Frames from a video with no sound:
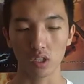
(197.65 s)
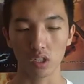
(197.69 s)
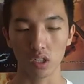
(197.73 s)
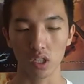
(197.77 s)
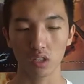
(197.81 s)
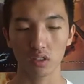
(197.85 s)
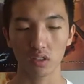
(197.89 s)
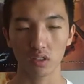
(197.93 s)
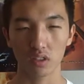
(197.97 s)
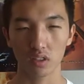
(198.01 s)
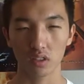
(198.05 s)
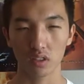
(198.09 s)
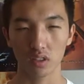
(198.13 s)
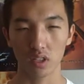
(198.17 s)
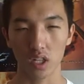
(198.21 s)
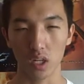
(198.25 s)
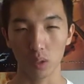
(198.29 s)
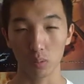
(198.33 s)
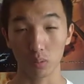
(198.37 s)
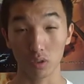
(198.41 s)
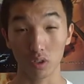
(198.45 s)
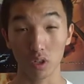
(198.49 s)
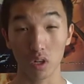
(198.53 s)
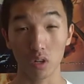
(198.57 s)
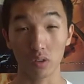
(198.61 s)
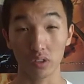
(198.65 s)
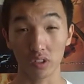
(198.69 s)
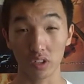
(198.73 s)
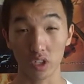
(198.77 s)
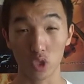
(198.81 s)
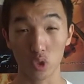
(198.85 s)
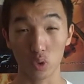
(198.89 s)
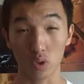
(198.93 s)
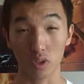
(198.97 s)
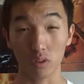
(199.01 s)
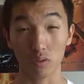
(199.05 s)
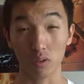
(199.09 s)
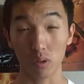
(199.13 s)
Yes, I'm calling
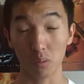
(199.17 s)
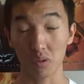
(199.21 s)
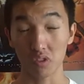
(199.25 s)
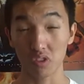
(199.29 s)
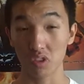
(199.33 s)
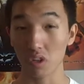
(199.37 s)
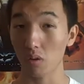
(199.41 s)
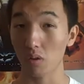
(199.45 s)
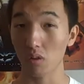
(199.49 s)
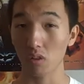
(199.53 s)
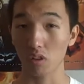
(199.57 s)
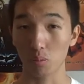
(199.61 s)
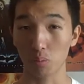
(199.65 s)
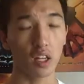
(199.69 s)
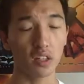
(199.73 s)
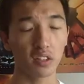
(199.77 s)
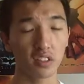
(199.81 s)
it Shrek 3 material.